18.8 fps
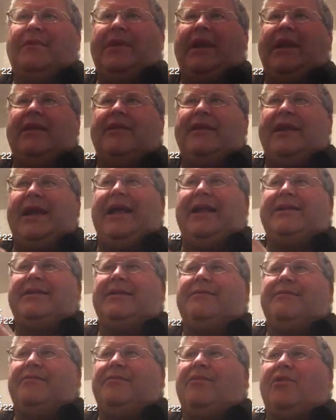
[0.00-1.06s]
that
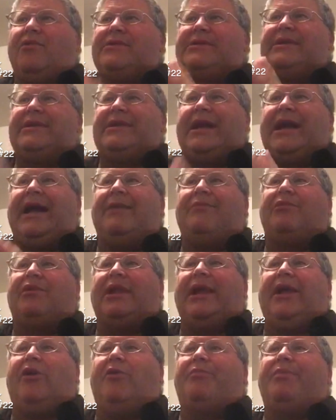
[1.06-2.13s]
most of the time will
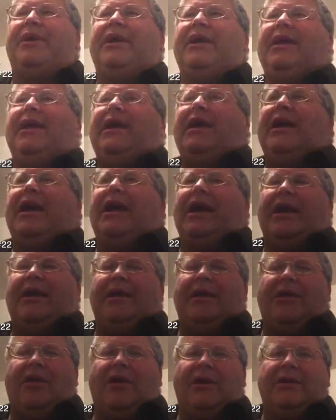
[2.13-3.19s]
help.
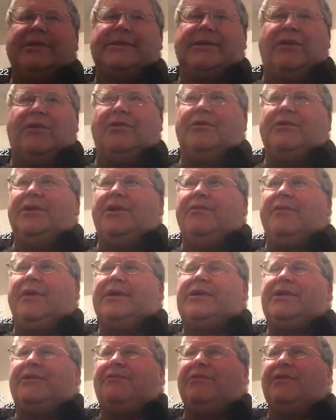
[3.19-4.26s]
Also, you want
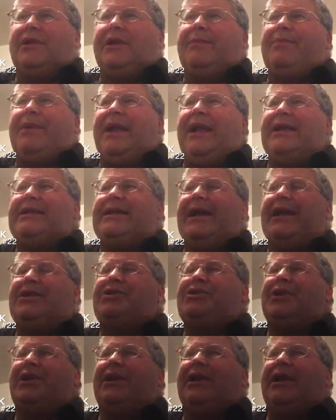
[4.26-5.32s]
to really pay
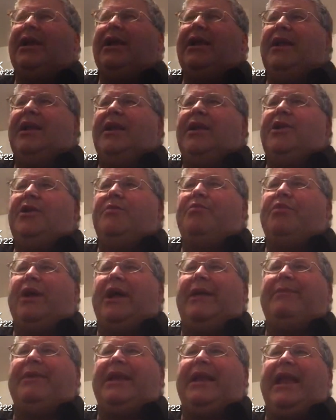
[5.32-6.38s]
attention. You
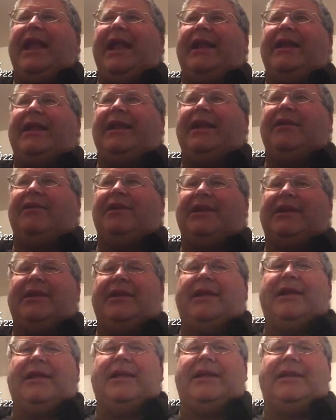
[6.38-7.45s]
probably can't hear it
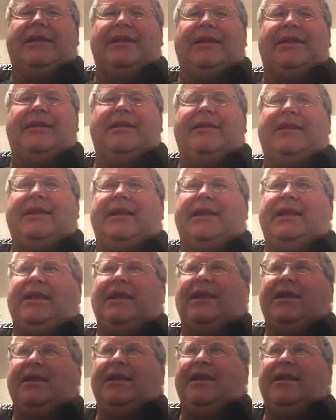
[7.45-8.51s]
in the
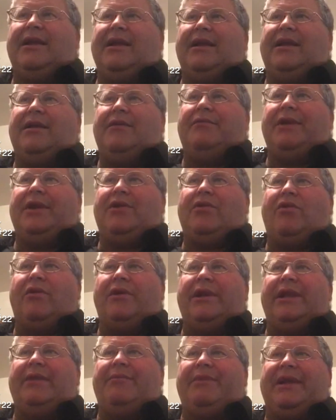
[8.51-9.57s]

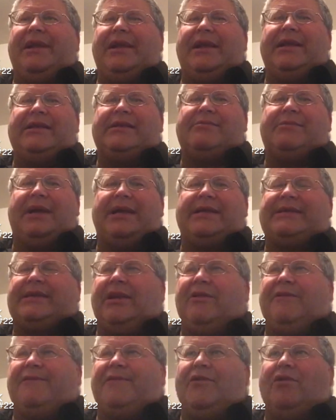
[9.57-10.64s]
recording because my
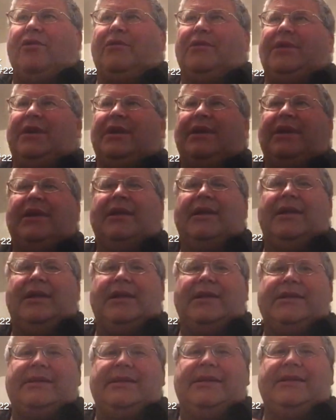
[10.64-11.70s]
cell phone
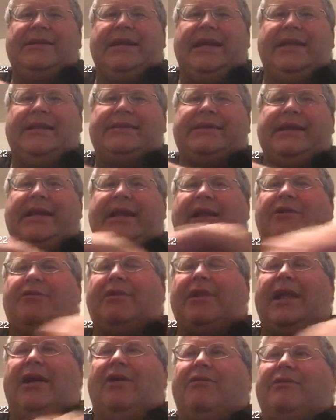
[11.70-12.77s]
tends to
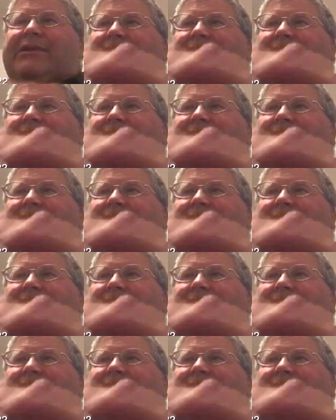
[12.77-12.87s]
equal out